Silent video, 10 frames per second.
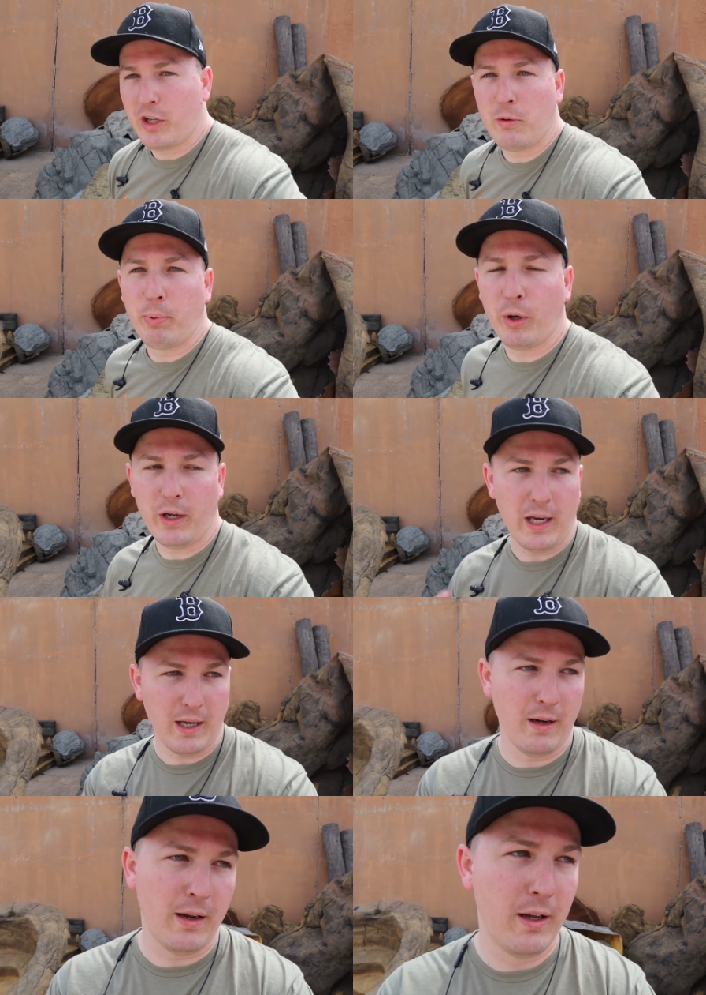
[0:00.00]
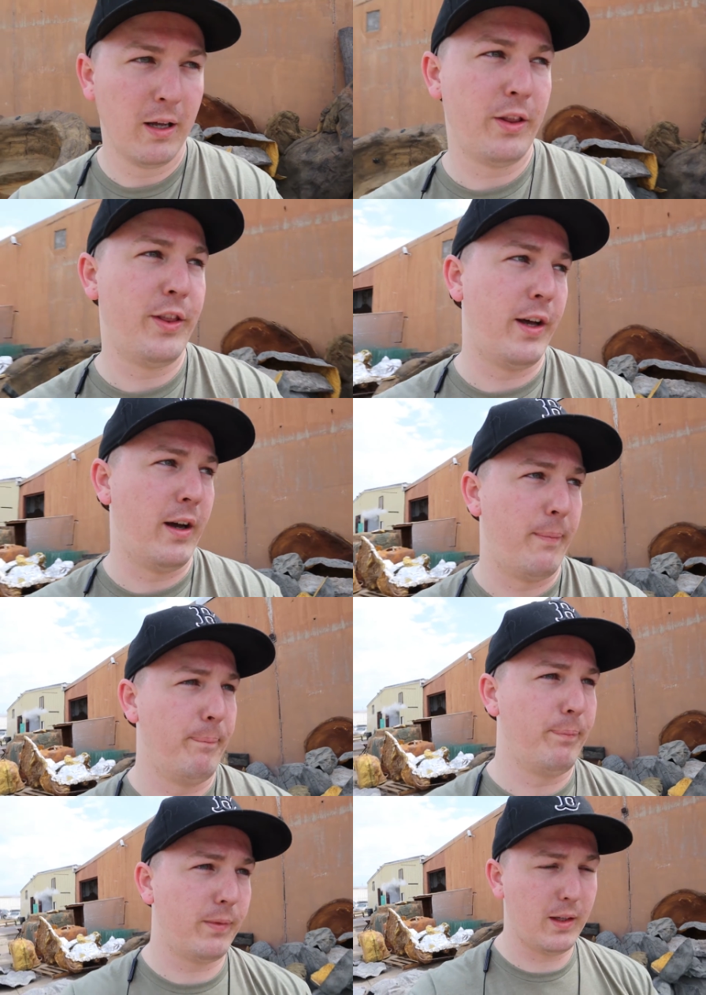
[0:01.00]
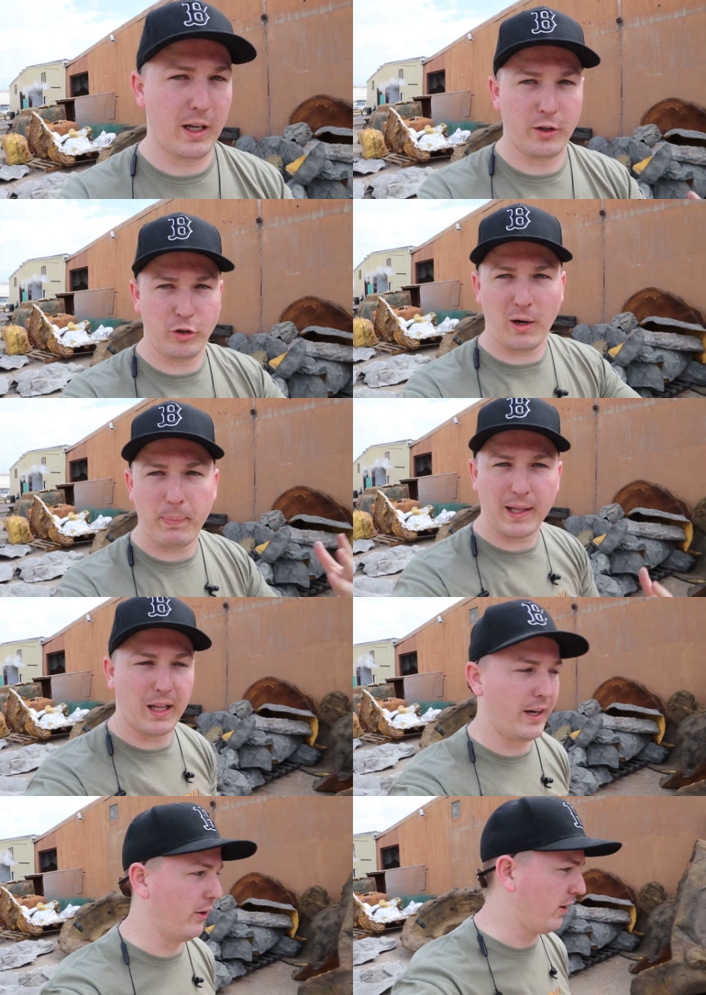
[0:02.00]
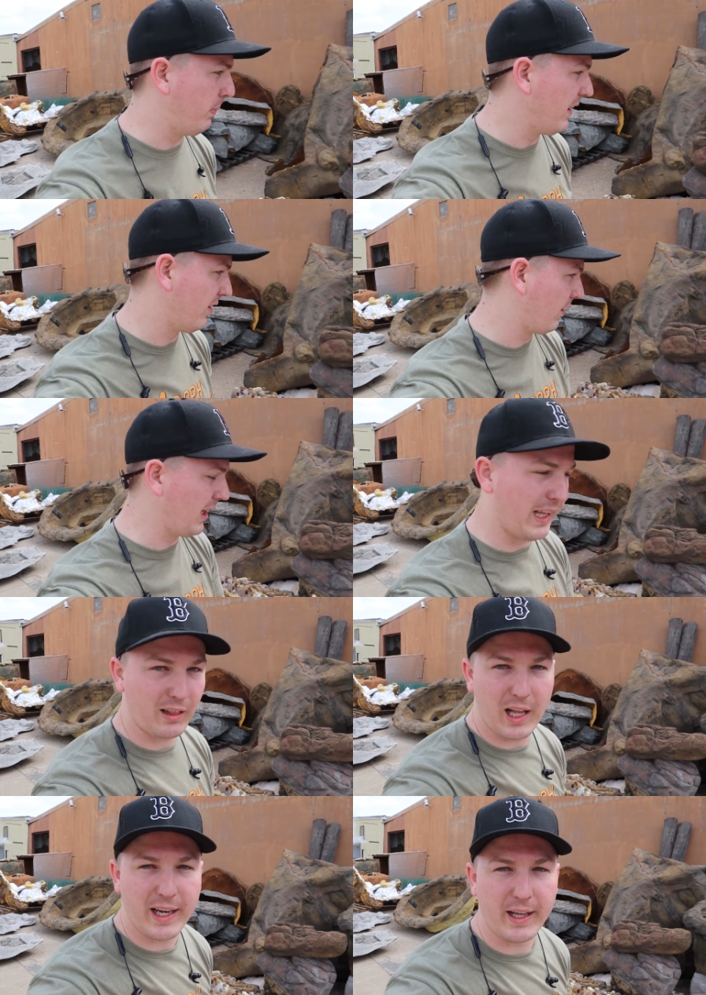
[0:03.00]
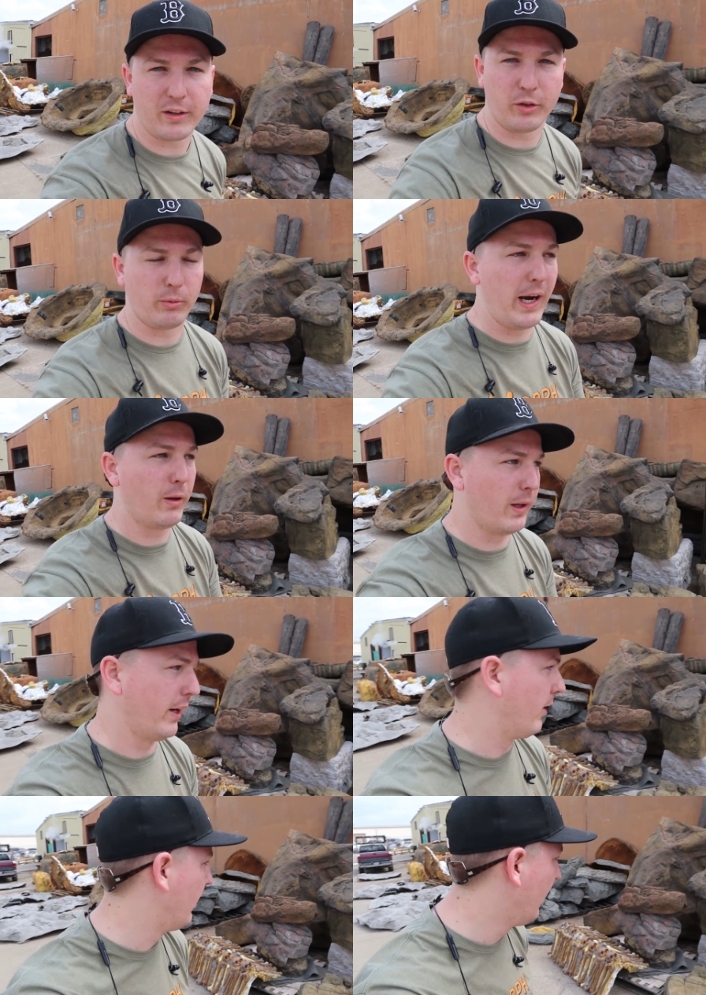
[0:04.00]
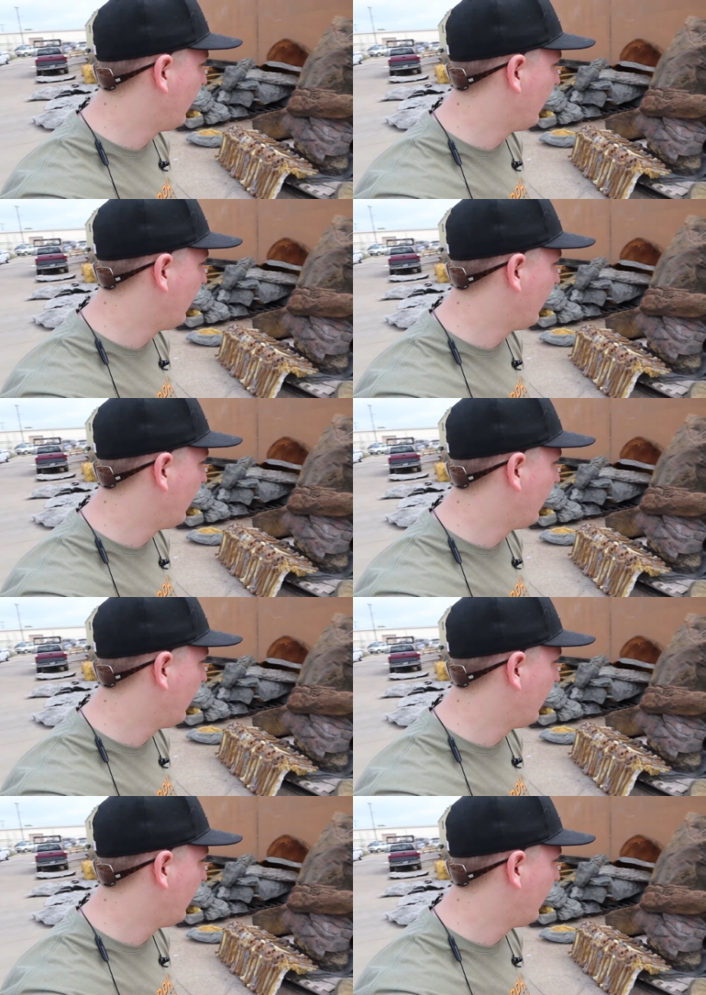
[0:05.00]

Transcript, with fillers: that you put in the uh, truck bed liner. It's basically like Line-X or Rhino liner